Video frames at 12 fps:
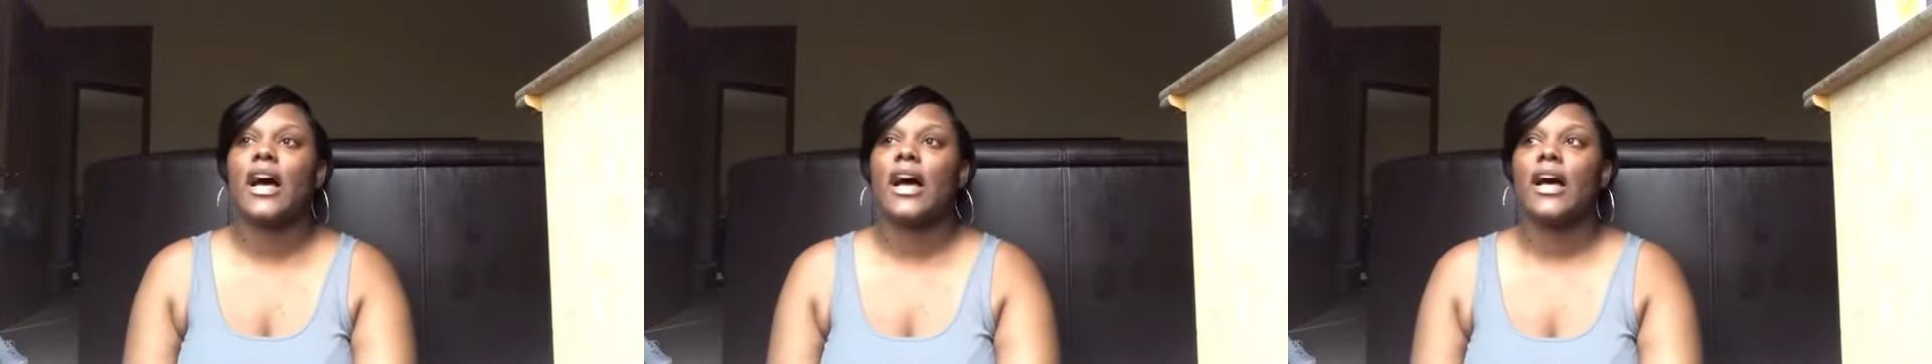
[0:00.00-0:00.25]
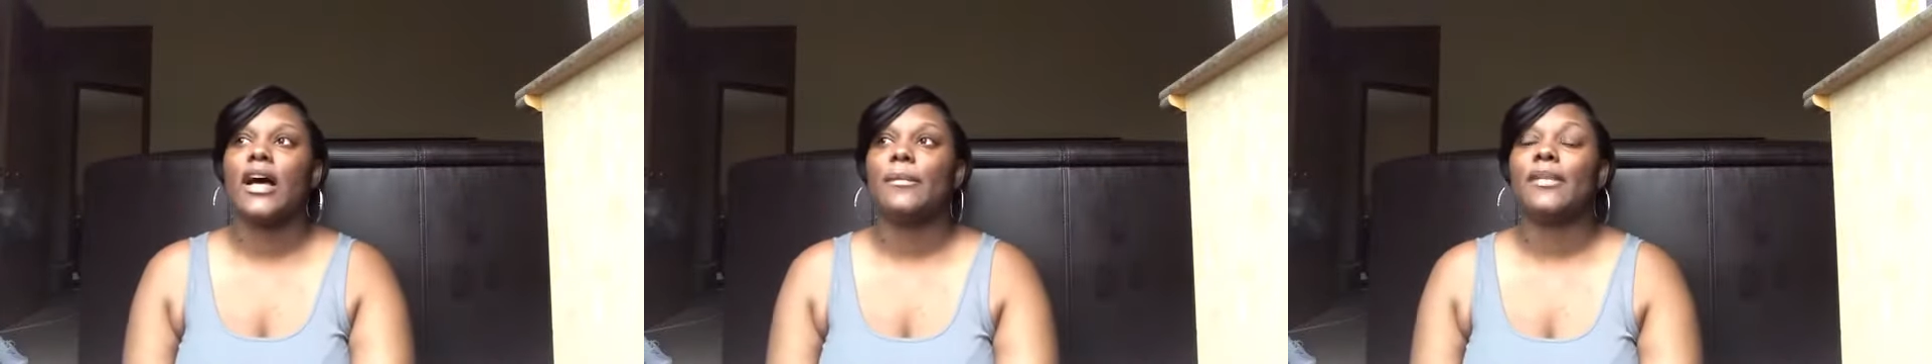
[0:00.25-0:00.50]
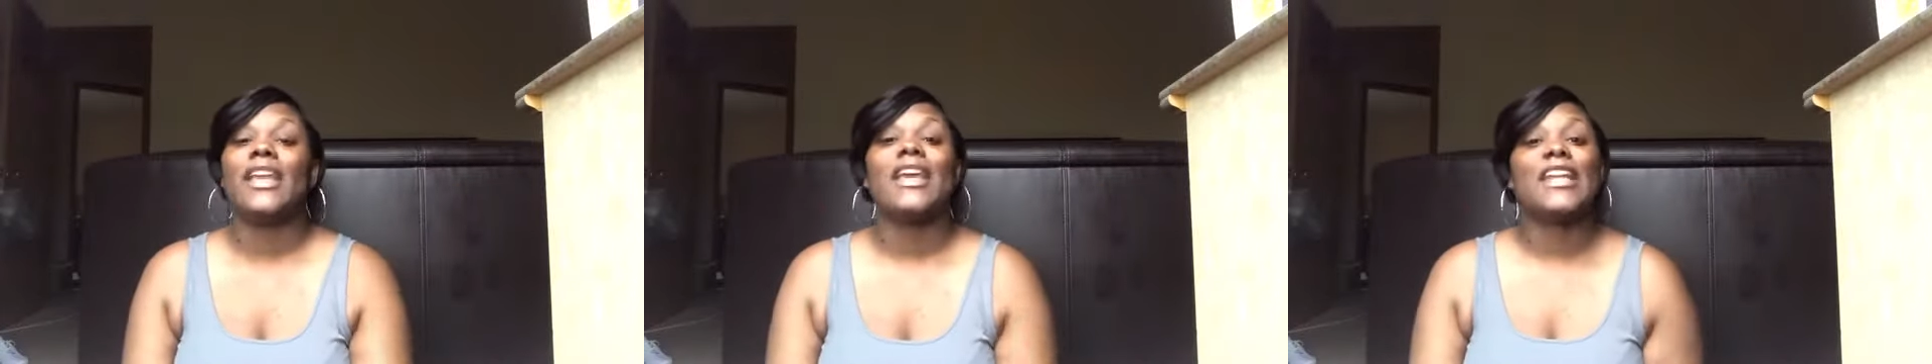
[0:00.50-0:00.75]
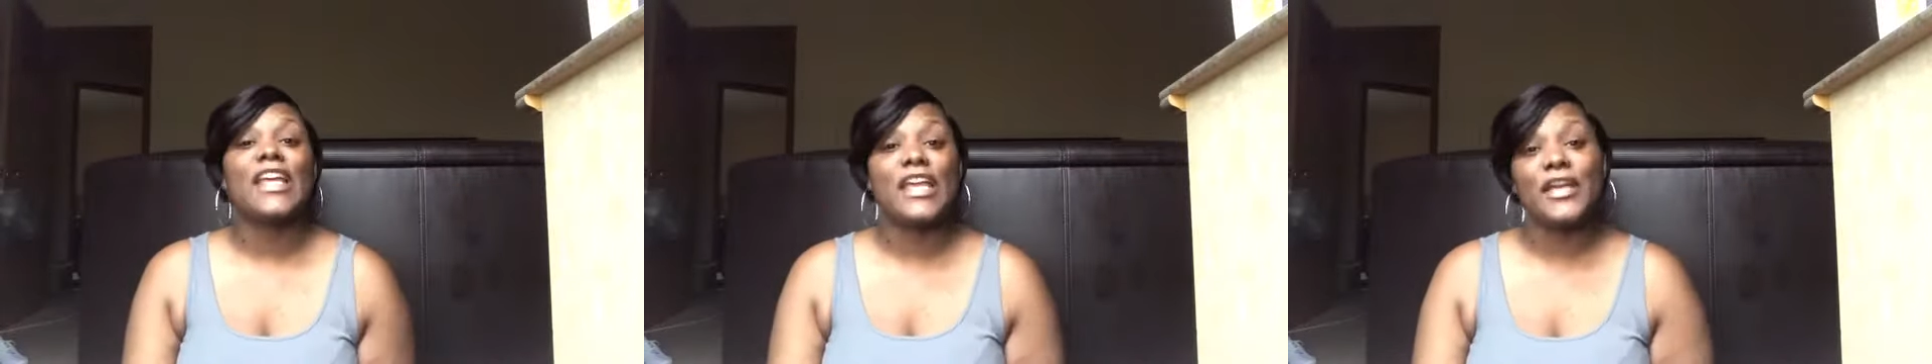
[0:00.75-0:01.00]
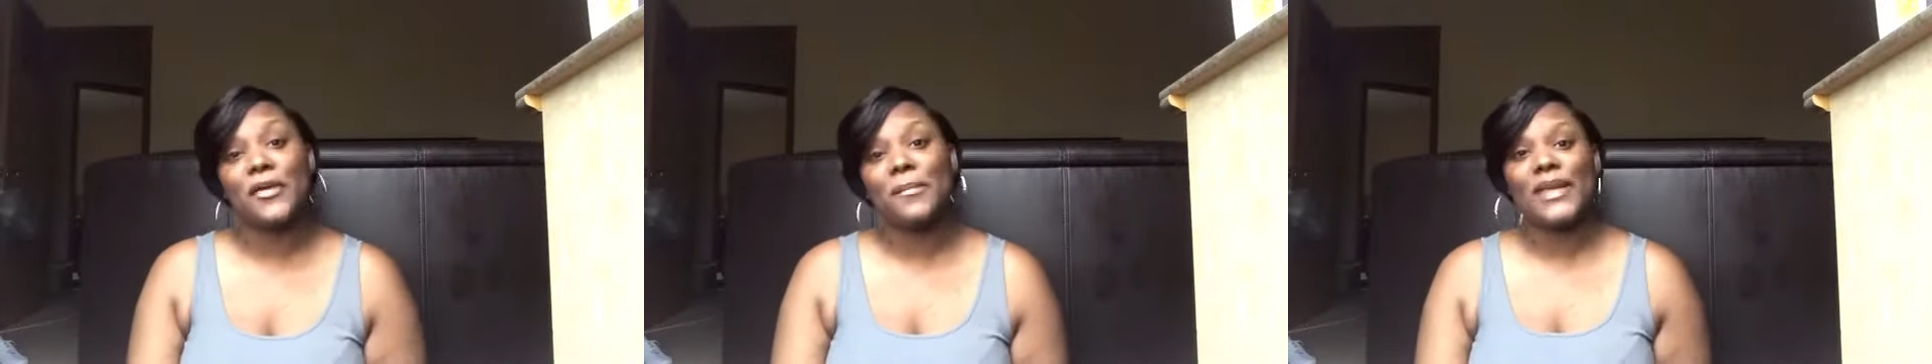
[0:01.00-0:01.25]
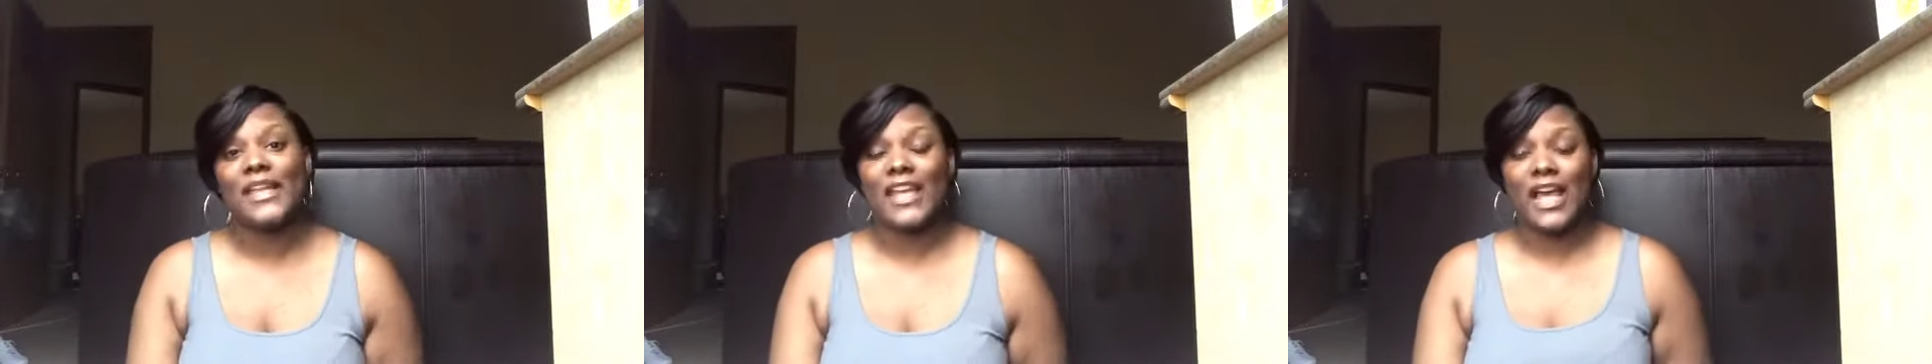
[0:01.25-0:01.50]
um, can hear
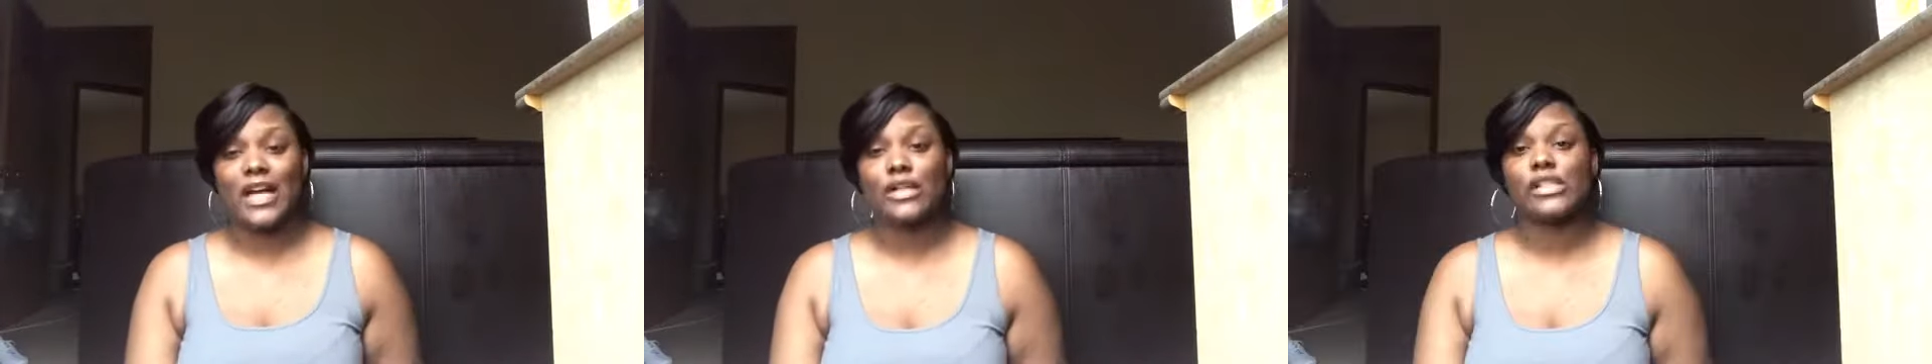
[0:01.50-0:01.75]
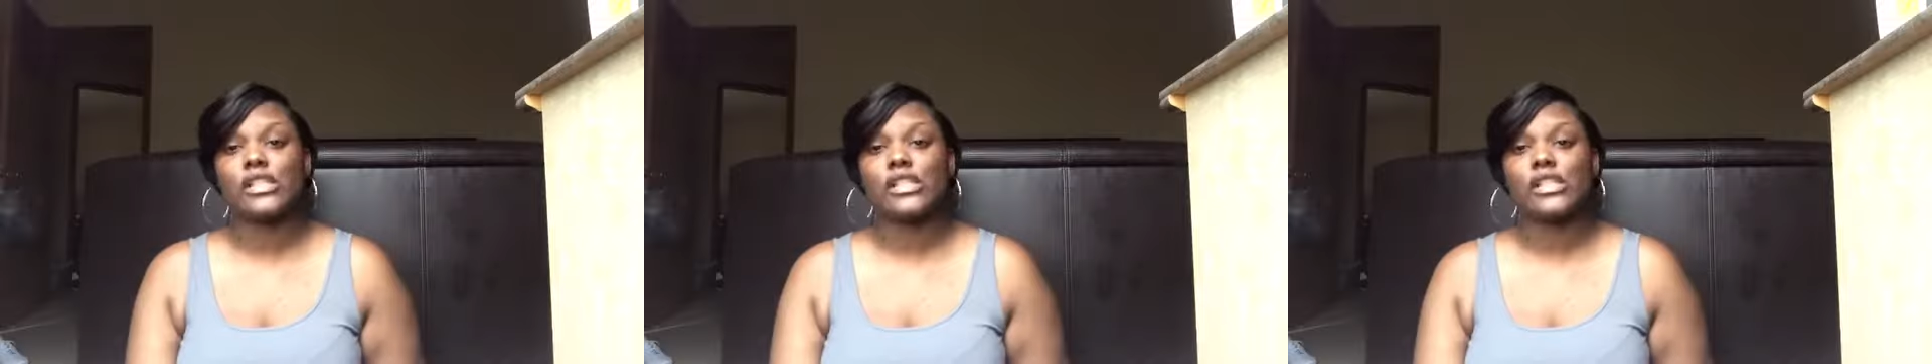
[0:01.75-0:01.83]
me now.